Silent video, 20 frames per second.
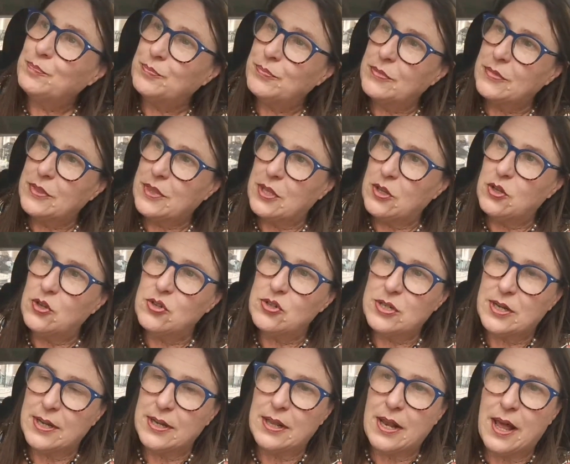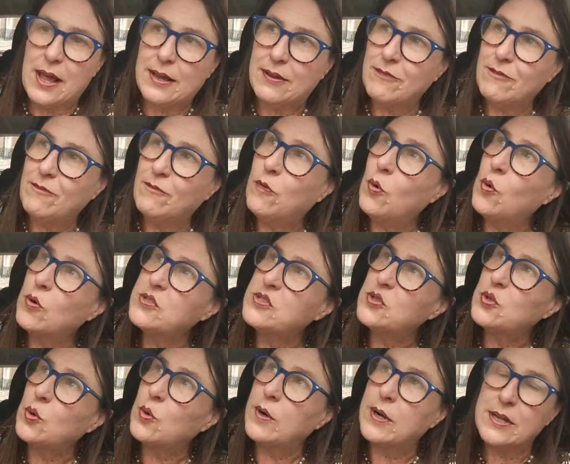they're usually like 4
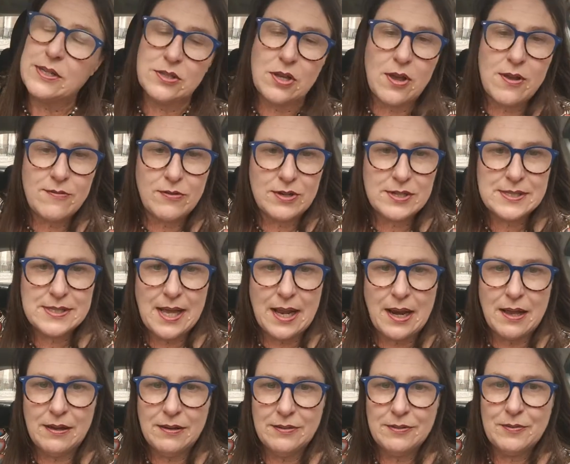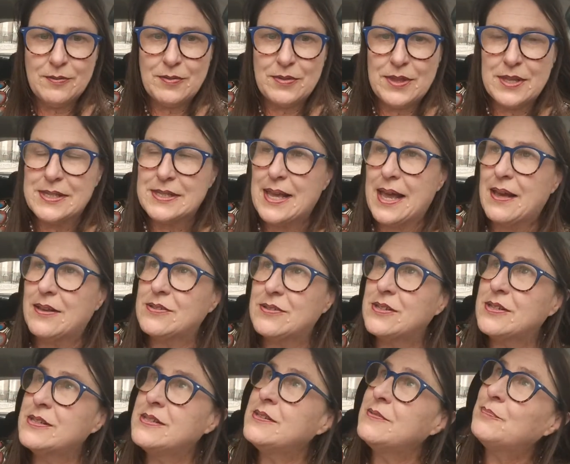stories over a cellar, these
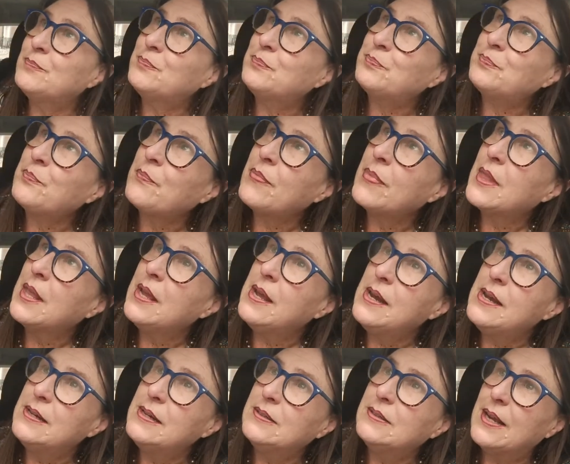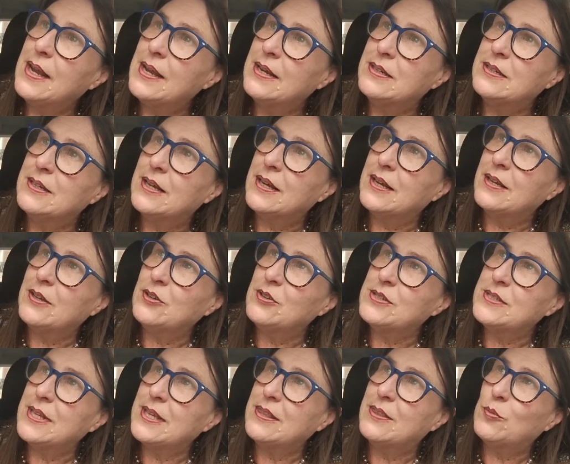houses. And you
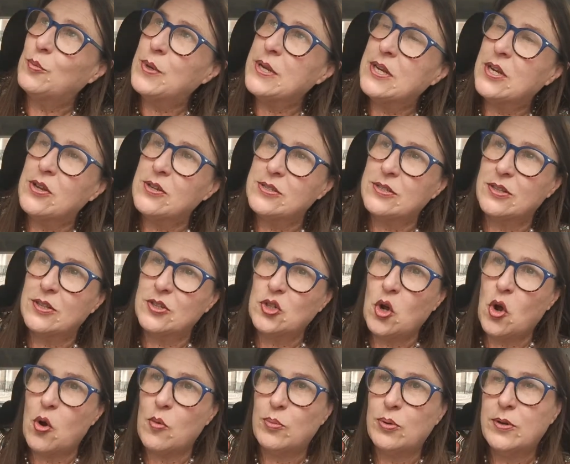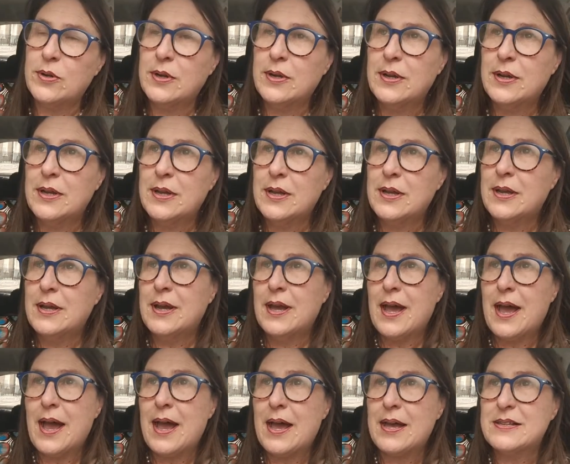see the windows at the top
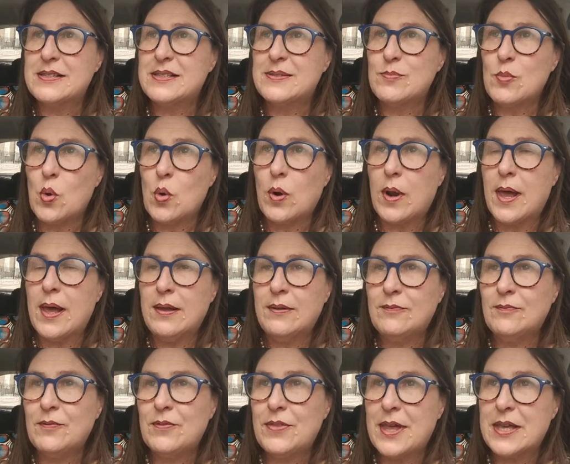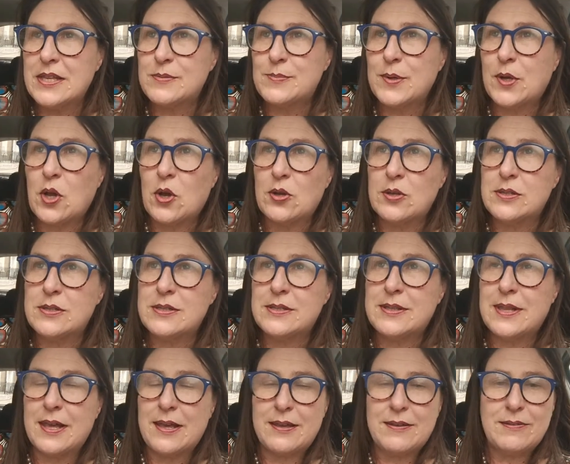are smaller. That's because
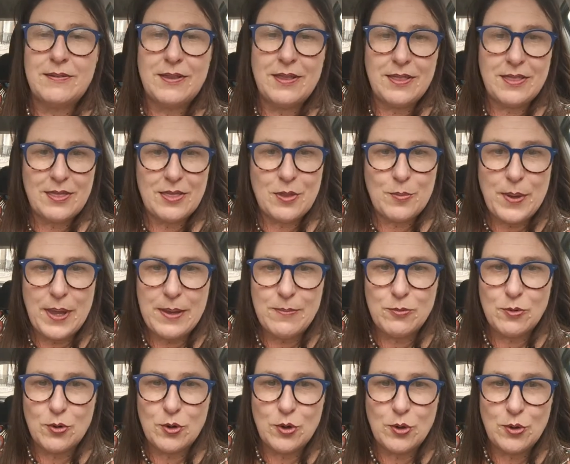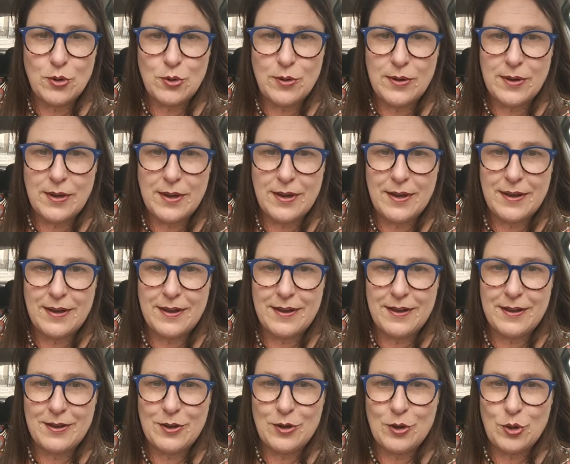the people
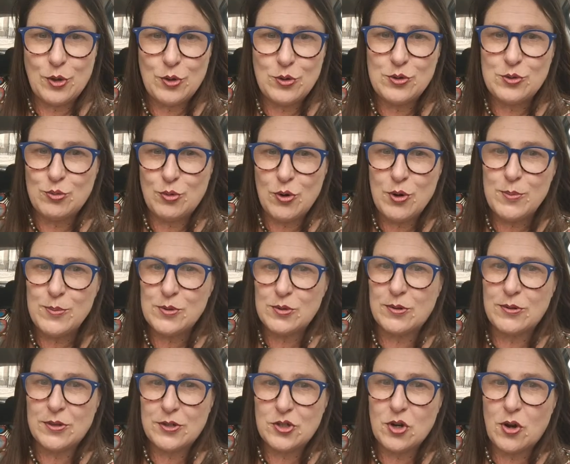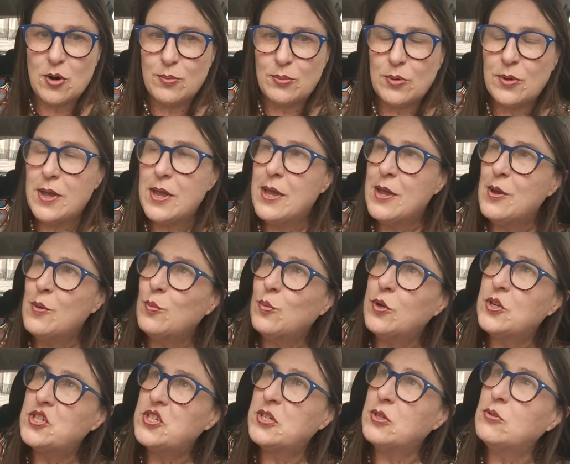whose rooms are at the top were
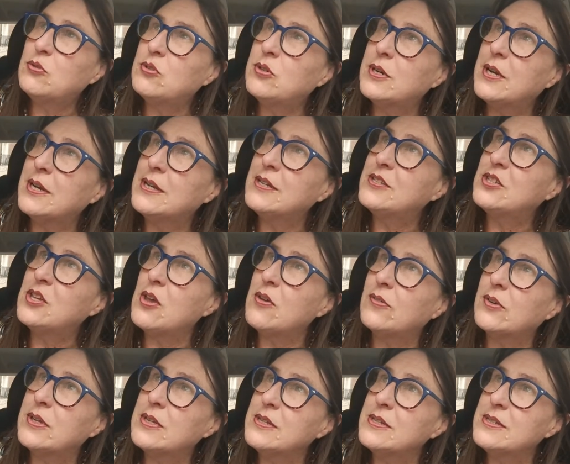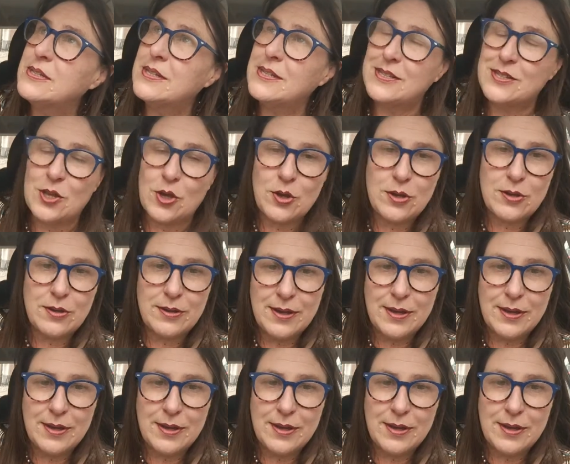children and servants, so